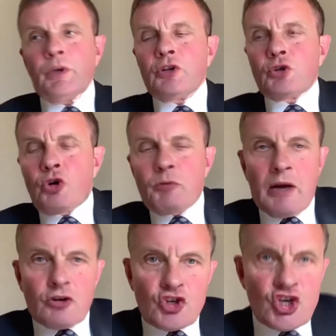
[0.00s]
could talk
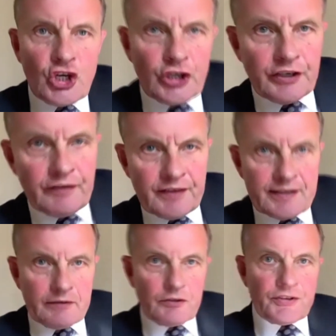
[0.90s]
about churn in the
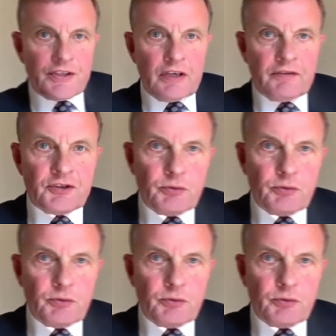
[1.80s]
civil service,